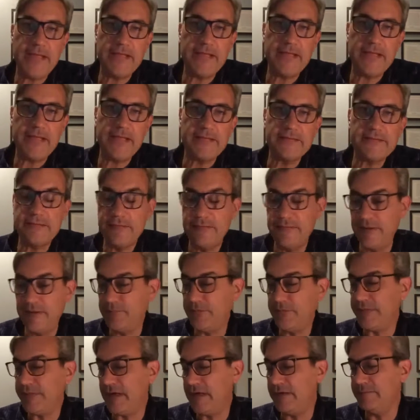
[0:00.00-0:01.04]
pants
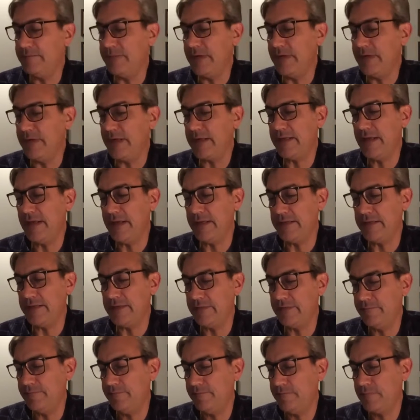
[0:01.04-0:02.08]
than without my
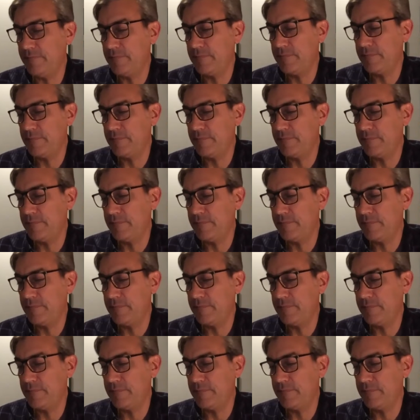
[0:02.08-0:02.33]
gun.